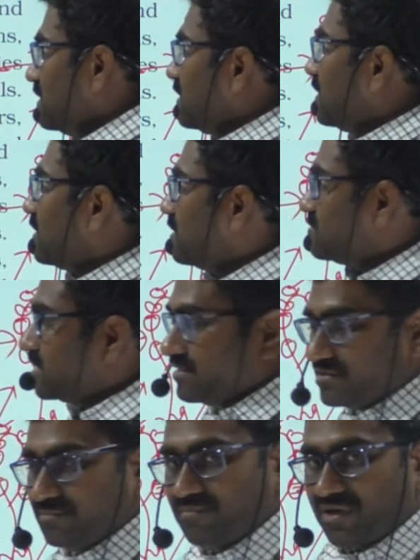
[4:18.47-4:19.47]
And also it is
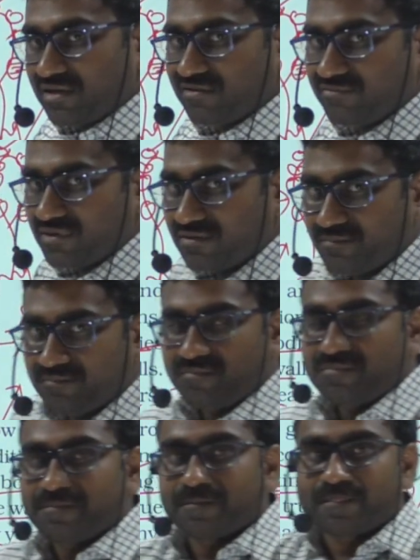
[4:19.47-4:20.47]
important for
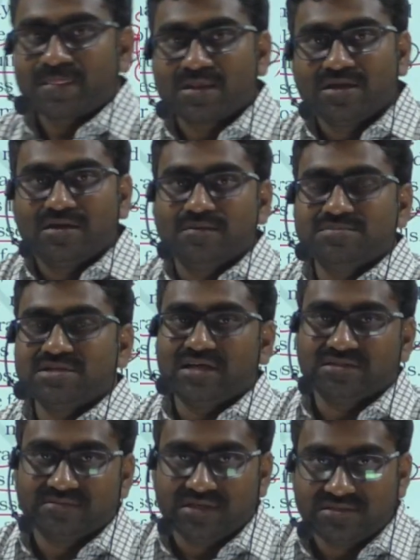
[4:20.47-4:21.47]
MSET
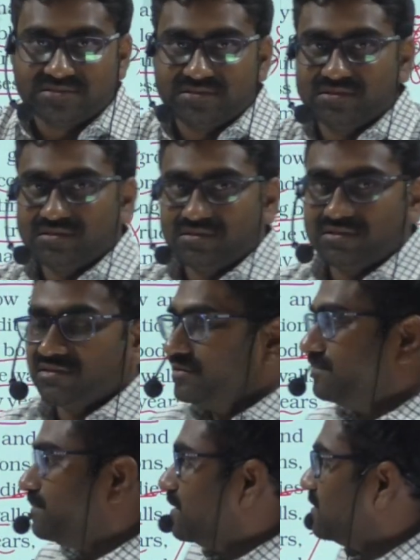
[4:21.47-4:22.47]
as well as
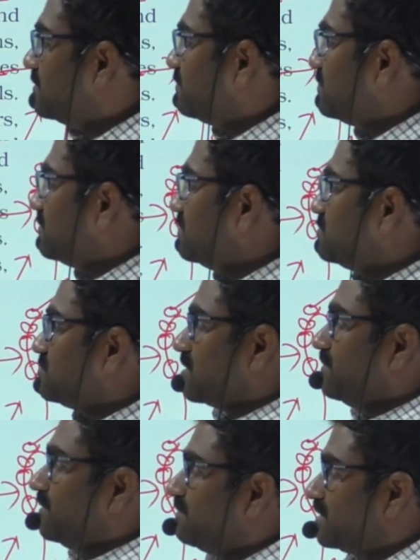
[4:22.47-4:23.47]
NEET point of view. So
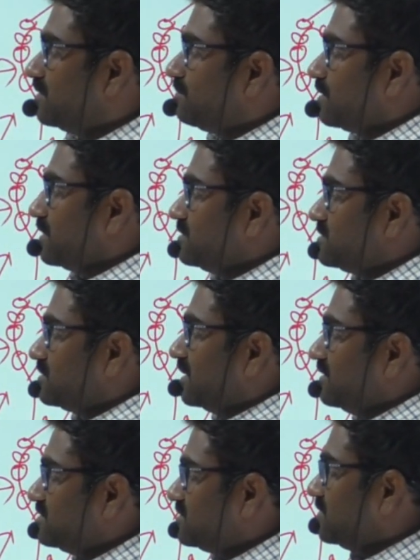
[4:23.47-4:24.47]
remember the points, that
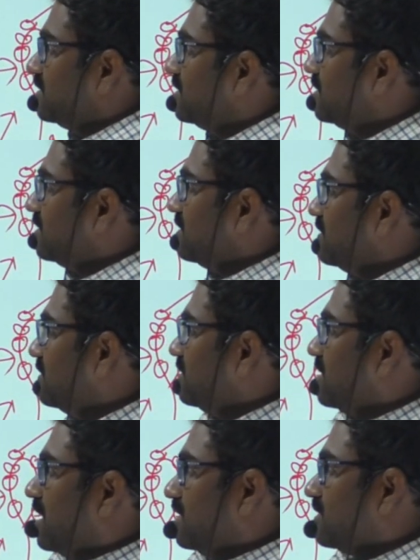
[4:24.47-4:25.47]
is
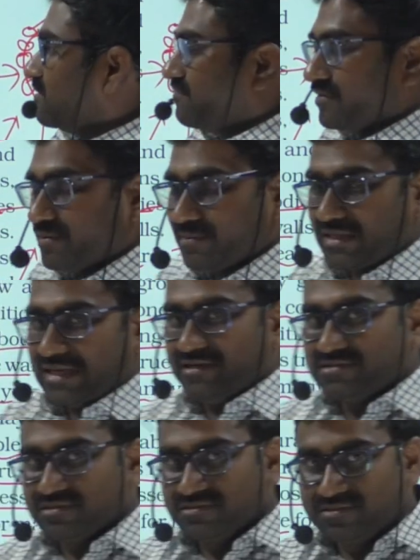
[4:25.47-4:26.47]
under favorable
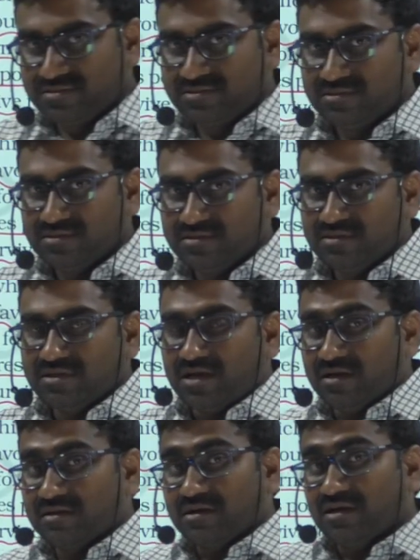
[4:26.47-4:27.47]
conditions,
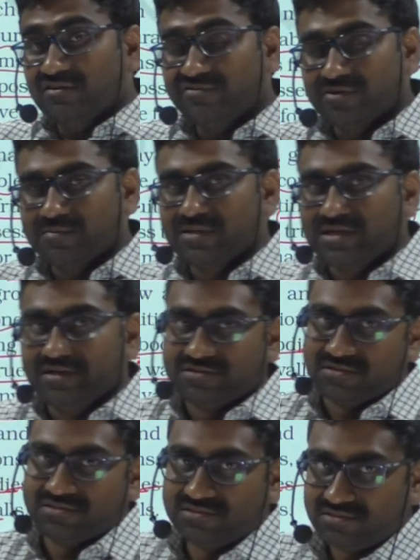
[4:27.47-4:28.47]
under unfavorable
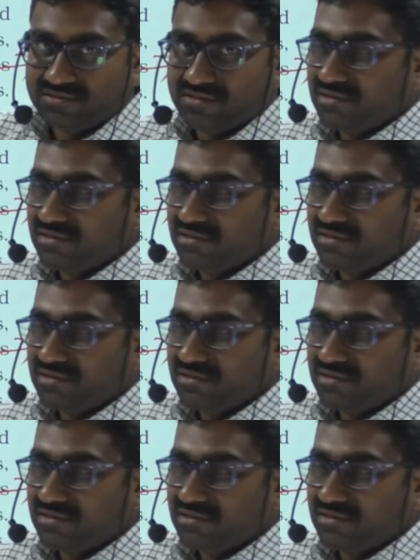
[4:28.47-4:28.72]
conditions.